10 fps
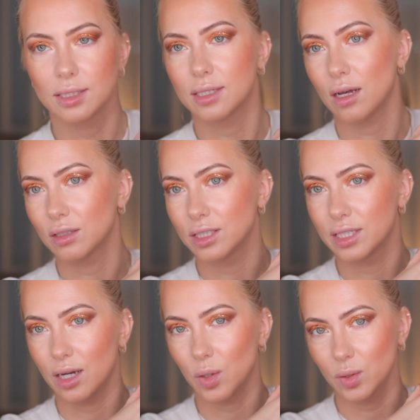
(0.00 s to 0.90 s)

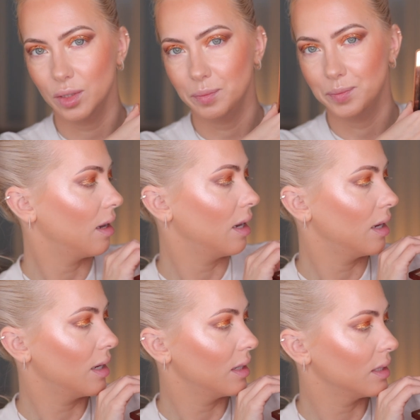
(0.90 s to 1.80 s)
Sundown
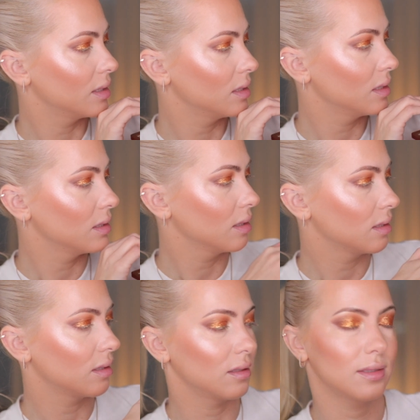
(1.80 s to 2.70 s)
and
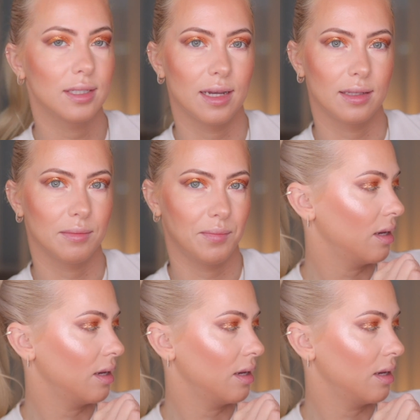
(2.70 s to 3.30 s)
Suntan.